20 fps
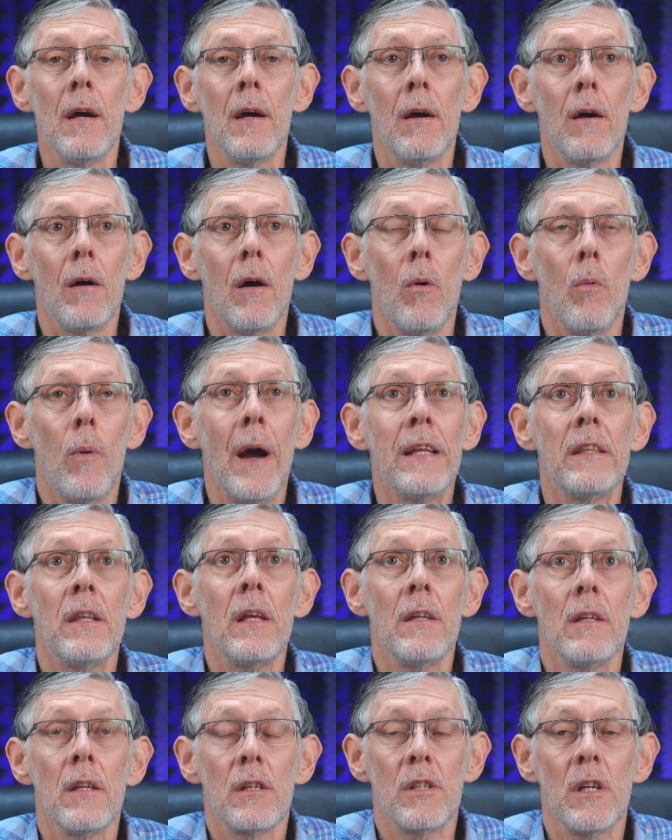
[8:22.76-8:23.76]

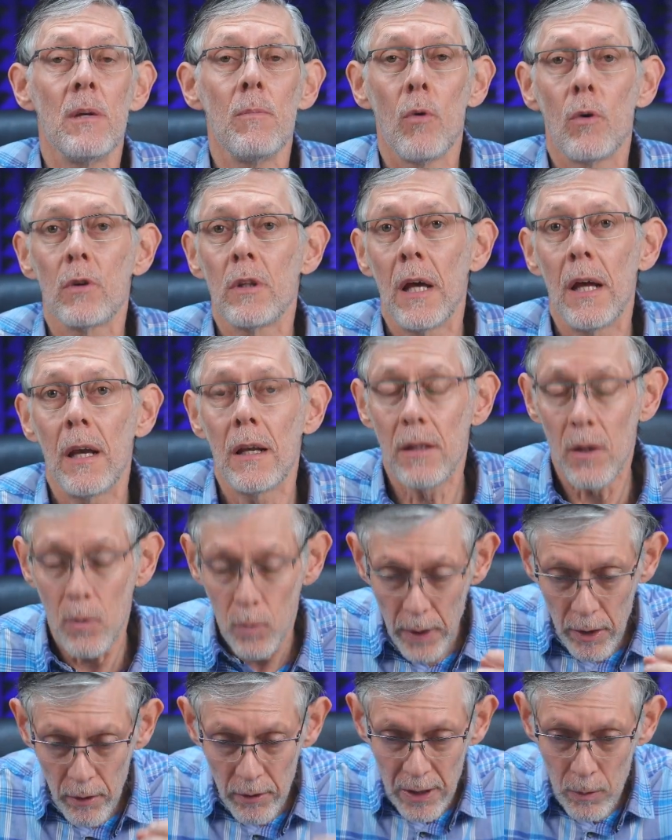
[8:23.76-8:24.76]
awaiting this immortality,
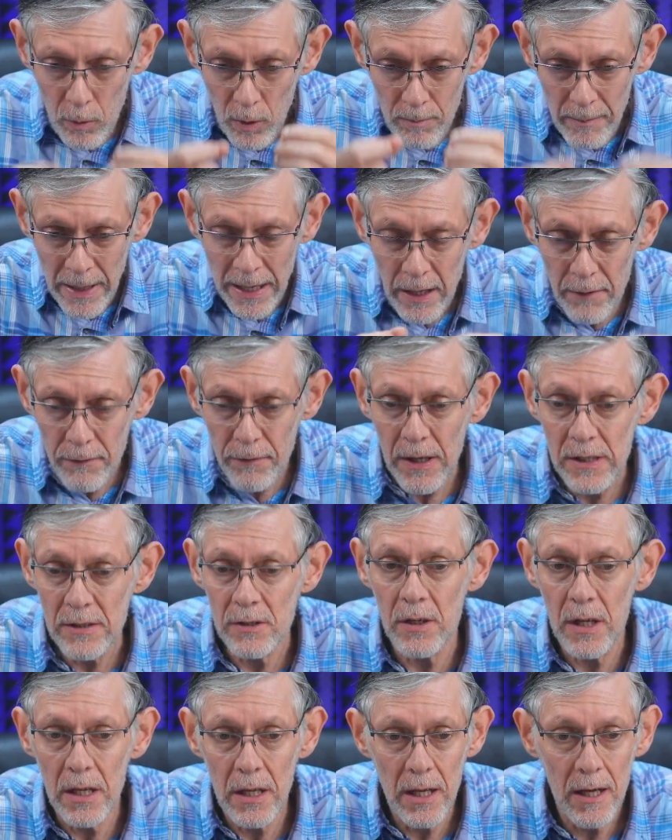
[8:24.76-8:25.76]
wherein he will manifest
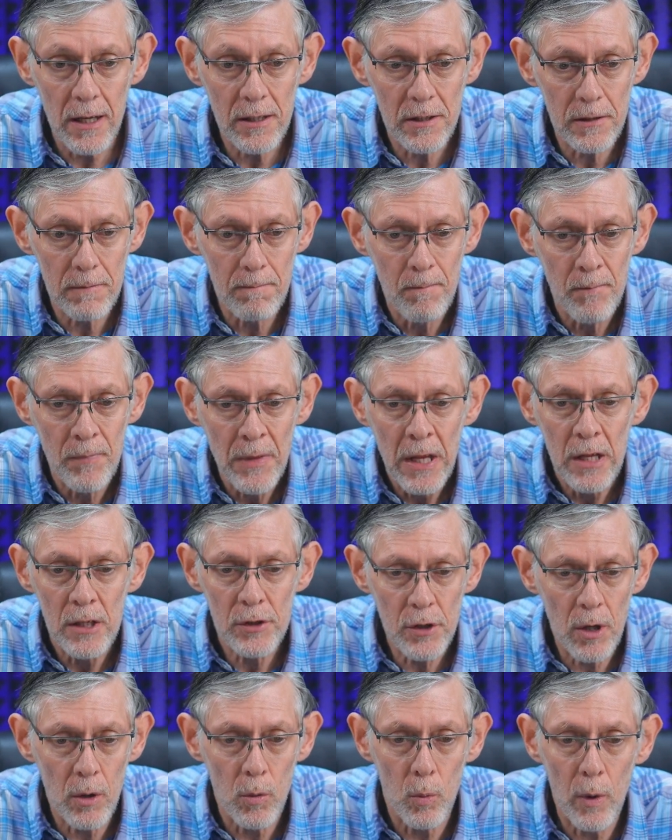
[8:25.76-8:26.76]
it in us.
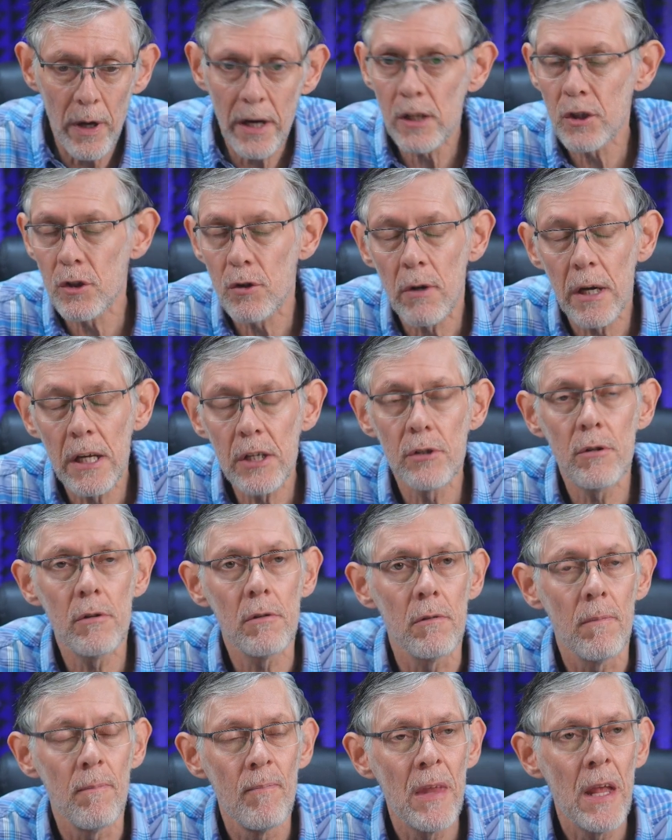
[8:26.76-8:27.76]
So what does grace
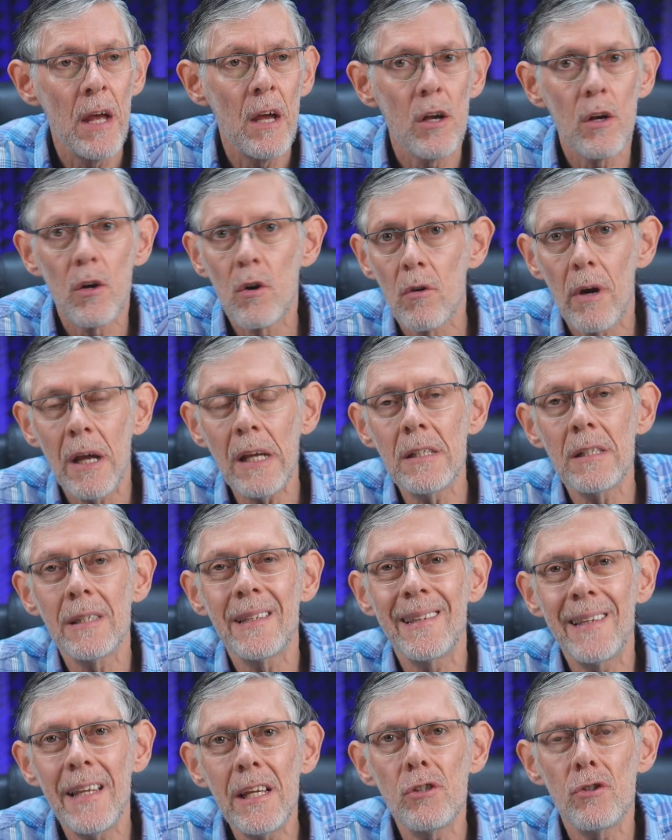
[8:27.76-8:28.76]
do? Grace
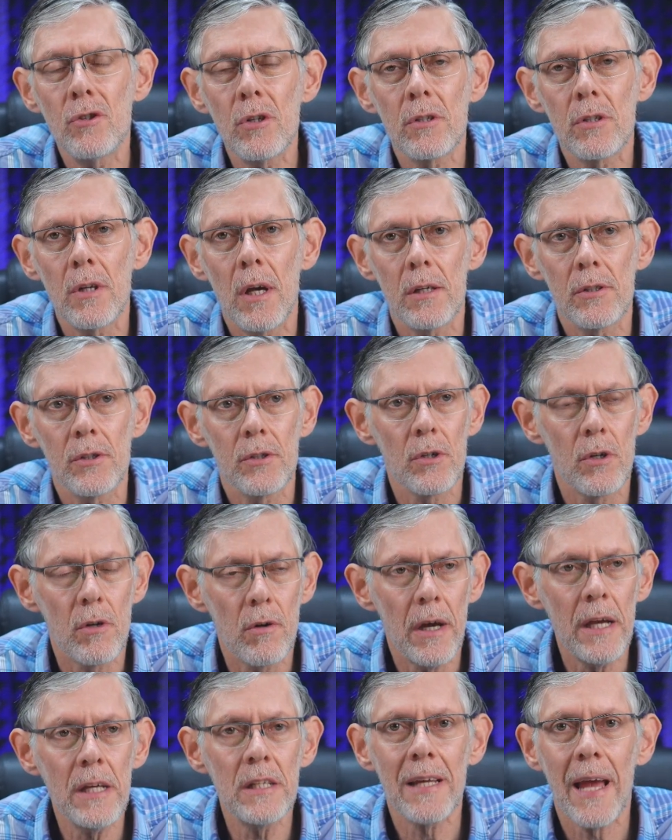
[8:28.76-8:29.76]
teaches us.
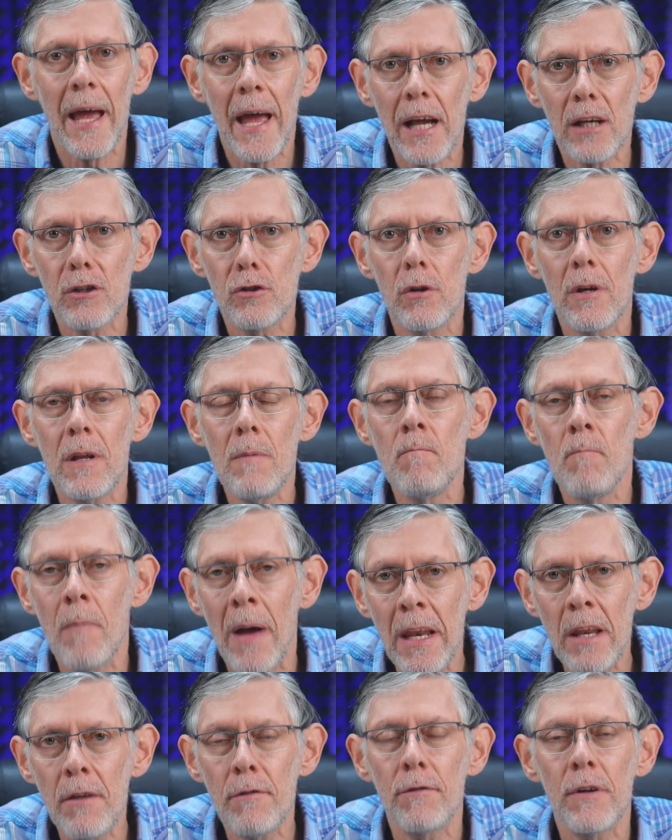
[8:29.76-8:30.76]
Grace actually
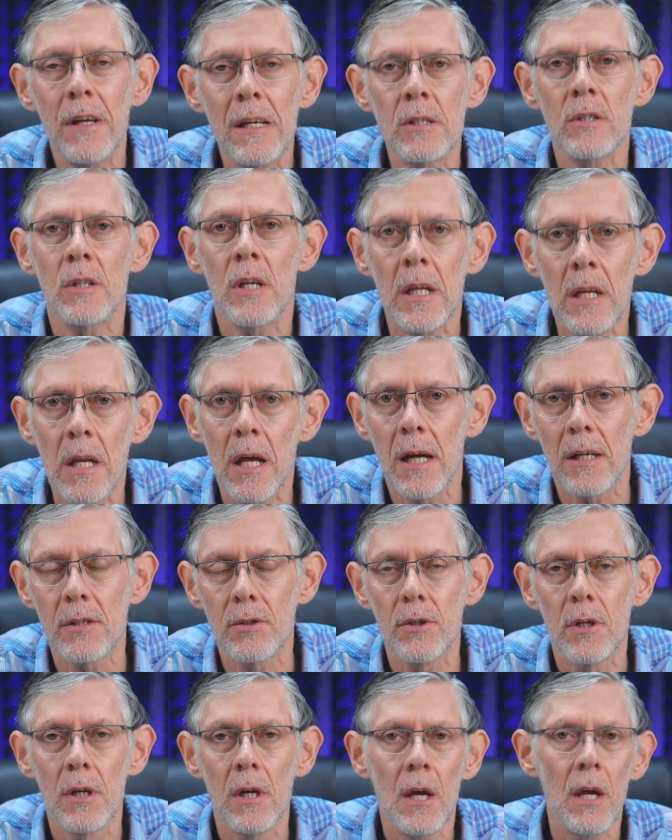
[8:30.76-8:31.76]
manifests in
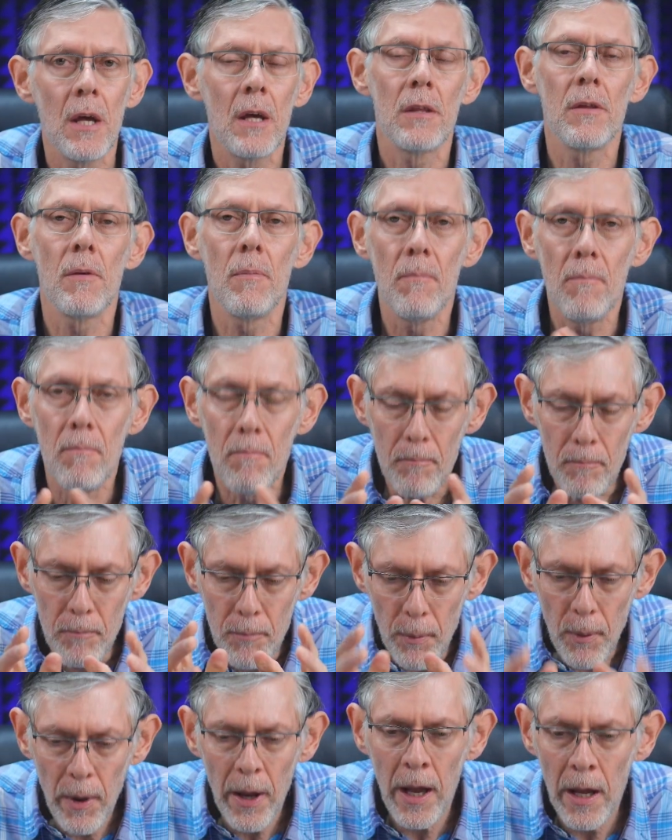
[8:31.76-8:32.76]
us the
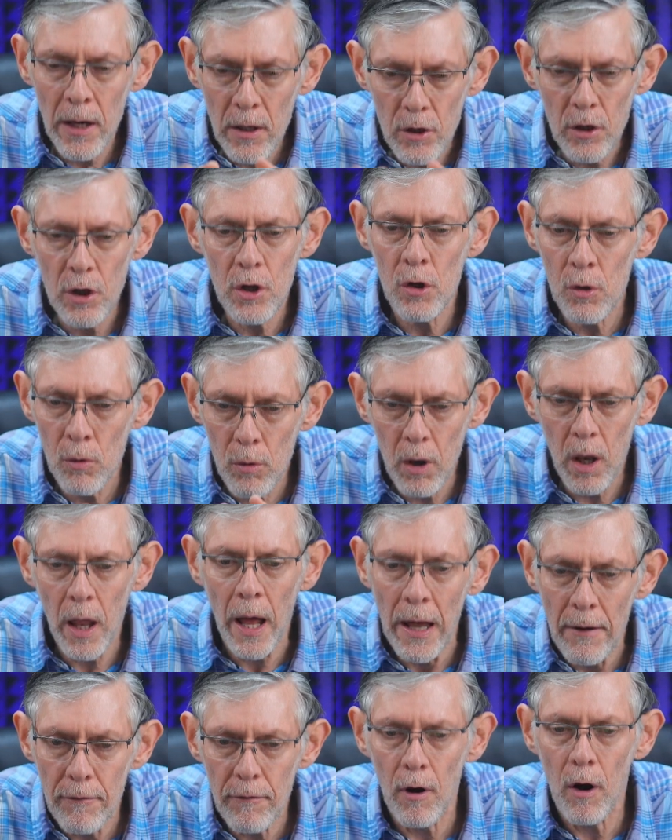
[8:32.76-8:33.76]
brand new
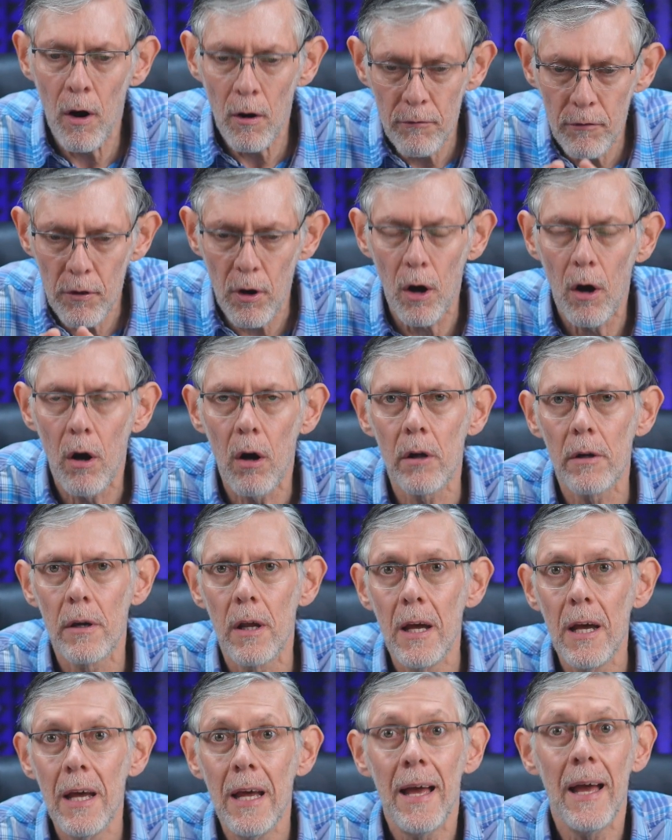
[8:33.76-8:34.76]
life of God.
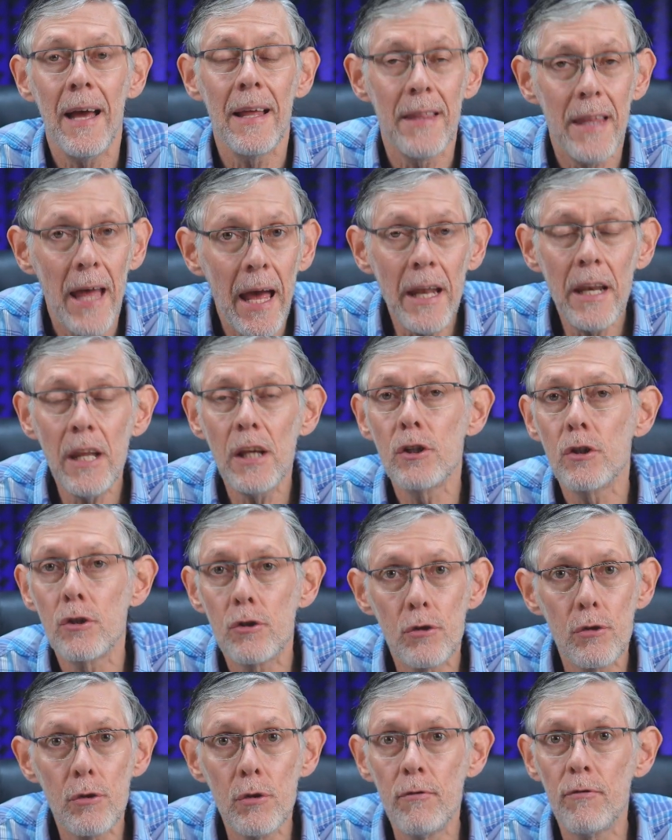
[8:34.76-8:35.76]
And that is
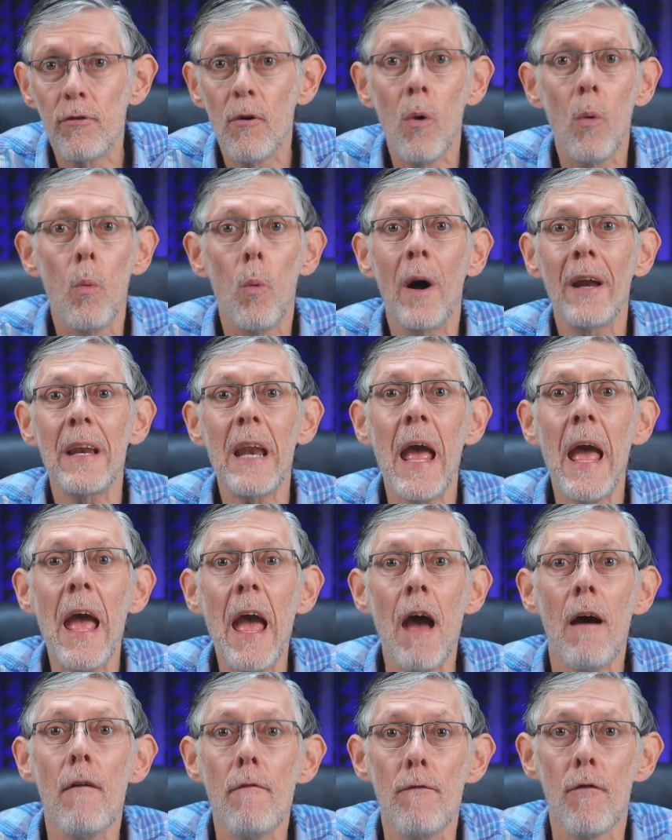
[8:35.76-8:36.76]
true for
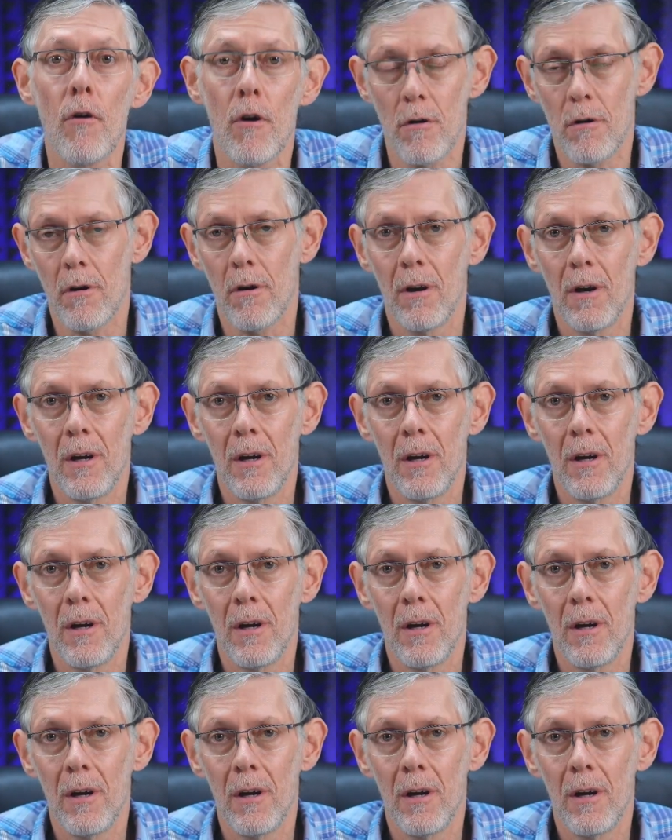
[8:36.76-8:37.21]
whatever